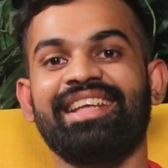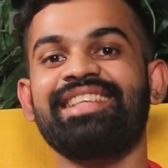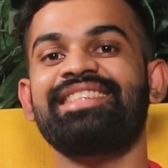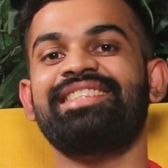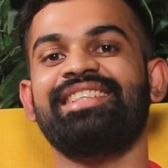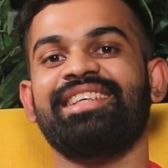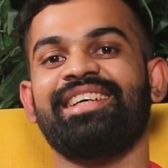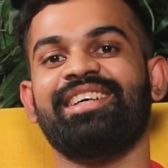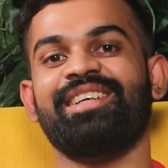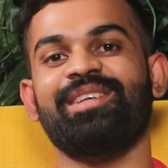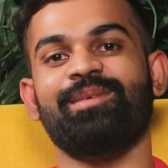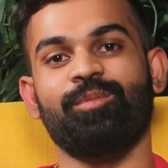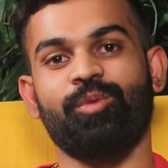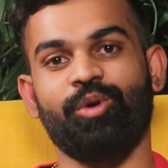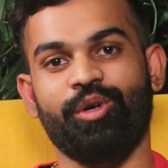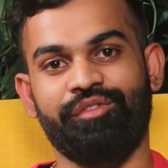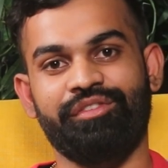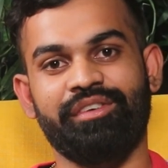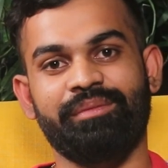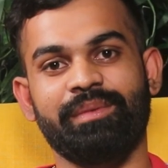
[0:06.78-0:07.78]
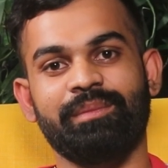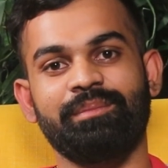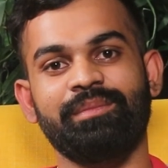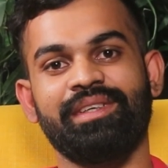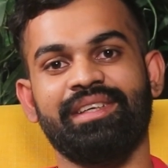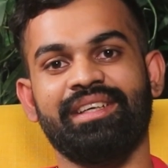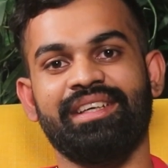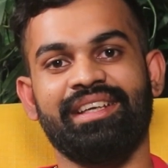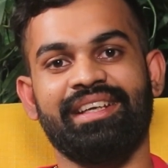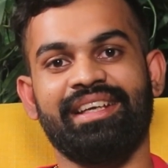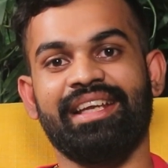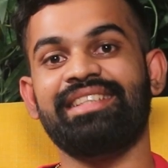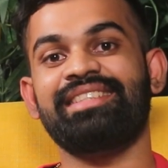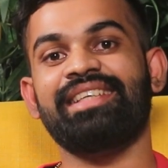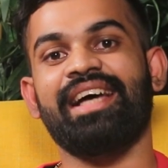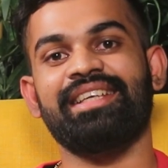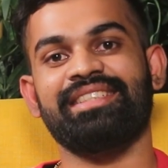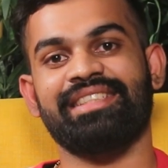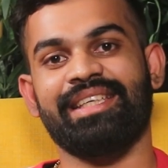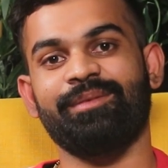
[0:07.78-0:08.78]
Let's hear more from him. Let's
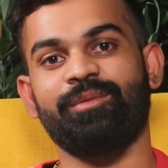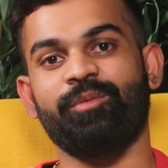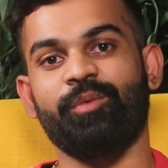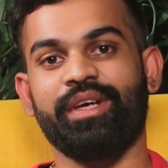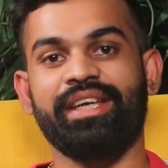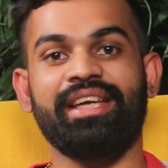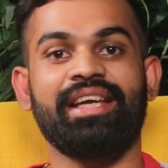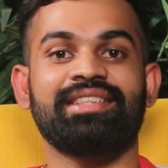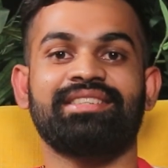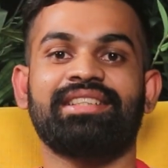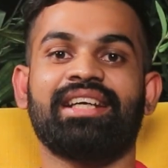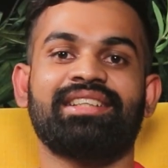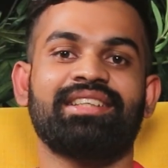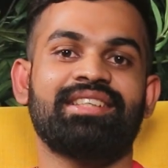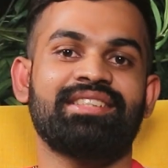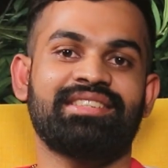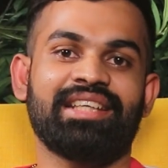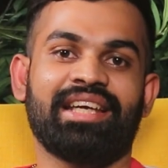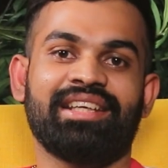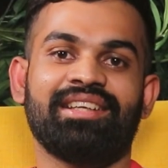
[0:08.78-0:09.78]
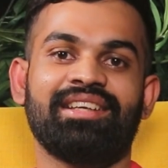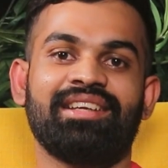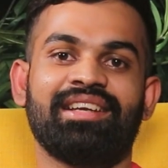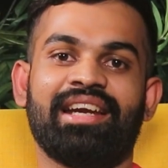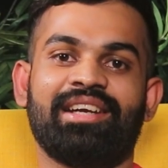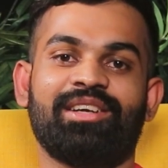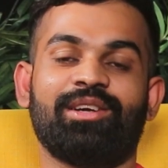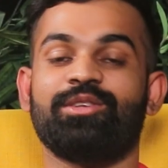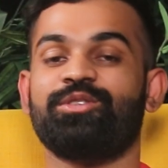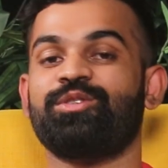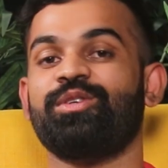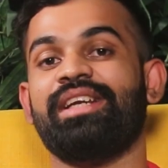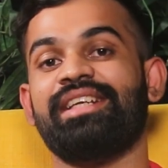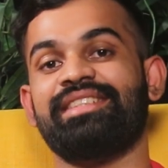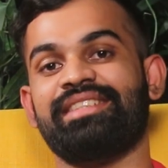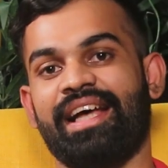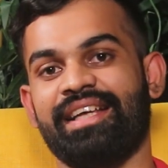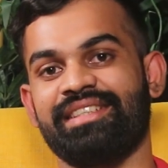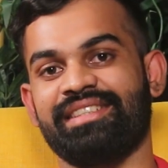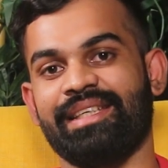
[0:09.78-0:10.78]
ask him why he has started his channel and also
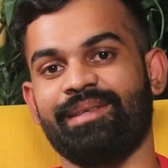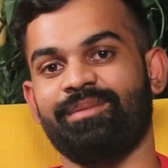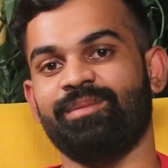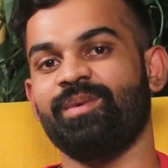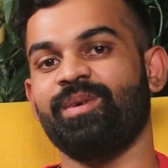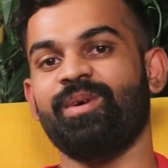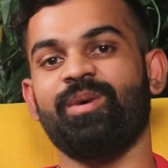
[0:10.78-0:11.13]
let's ask him